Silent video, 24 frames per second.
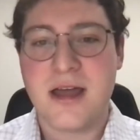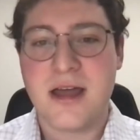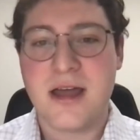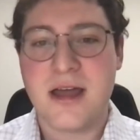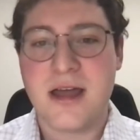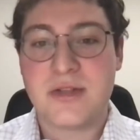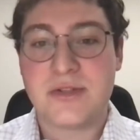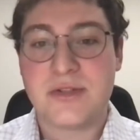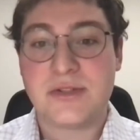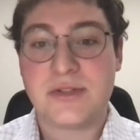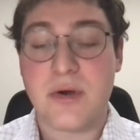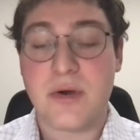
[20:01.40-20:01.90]

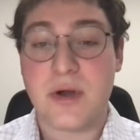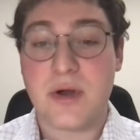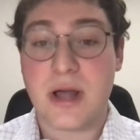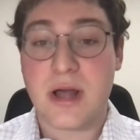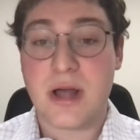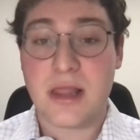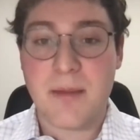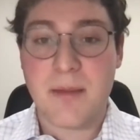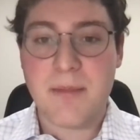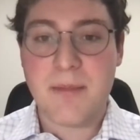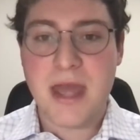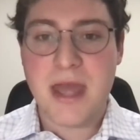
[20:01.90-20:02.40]
So,
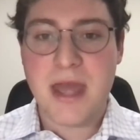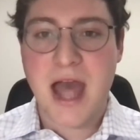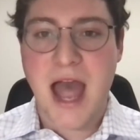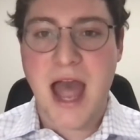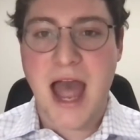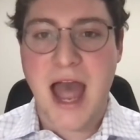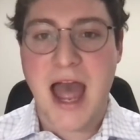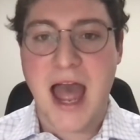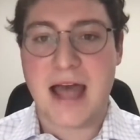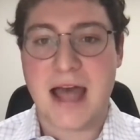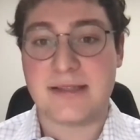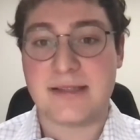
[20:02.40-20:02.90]
Colombia
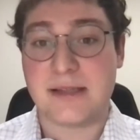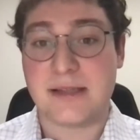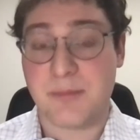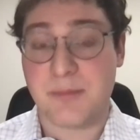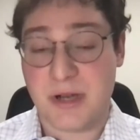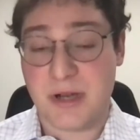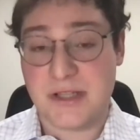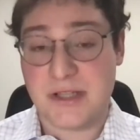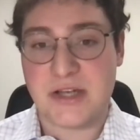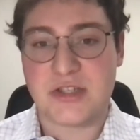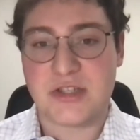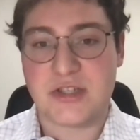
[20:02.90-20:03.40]
has a
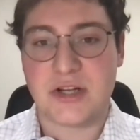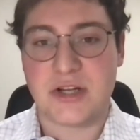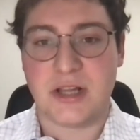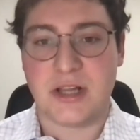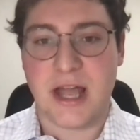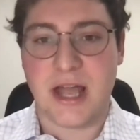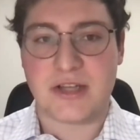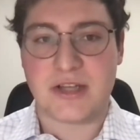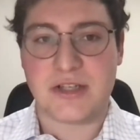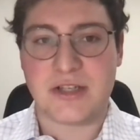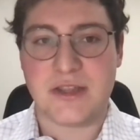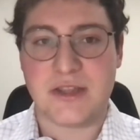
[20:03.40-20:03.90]
presidential
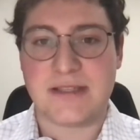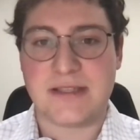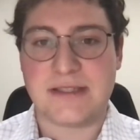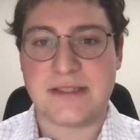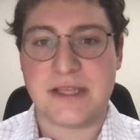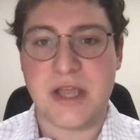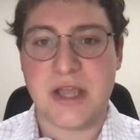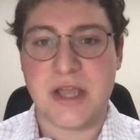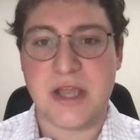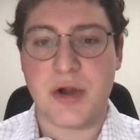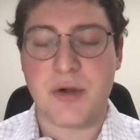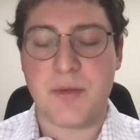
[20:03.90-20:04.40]
election this
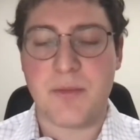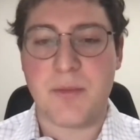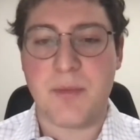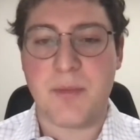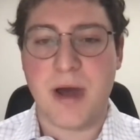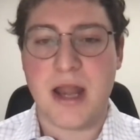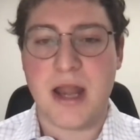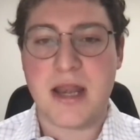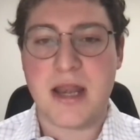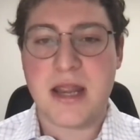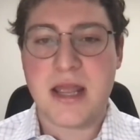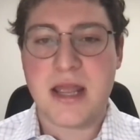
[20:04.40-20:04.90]
year,
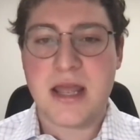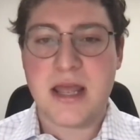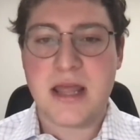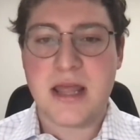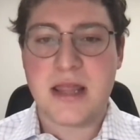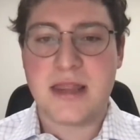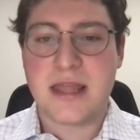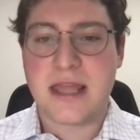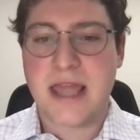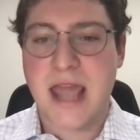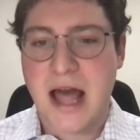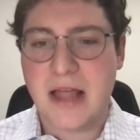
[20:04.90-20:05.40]
but
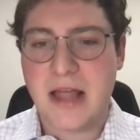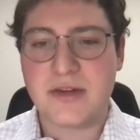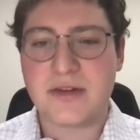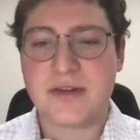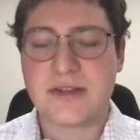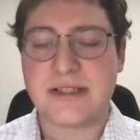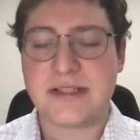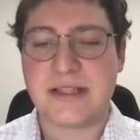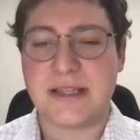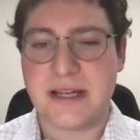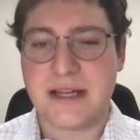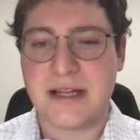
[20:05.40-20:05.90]
the calendar
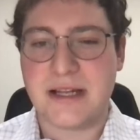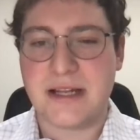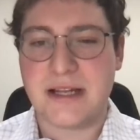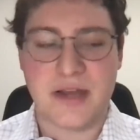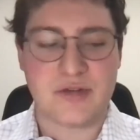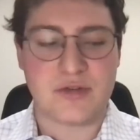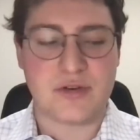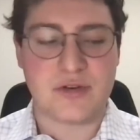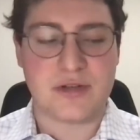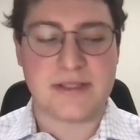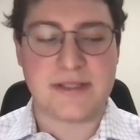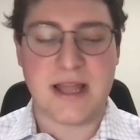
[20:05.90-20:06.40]
is a little
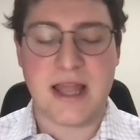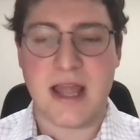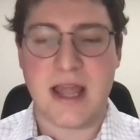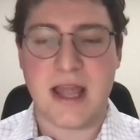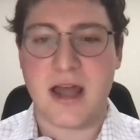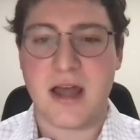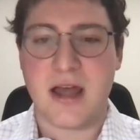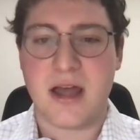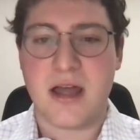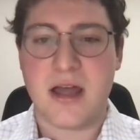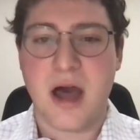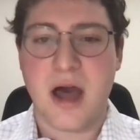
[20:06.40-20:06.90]
interesting.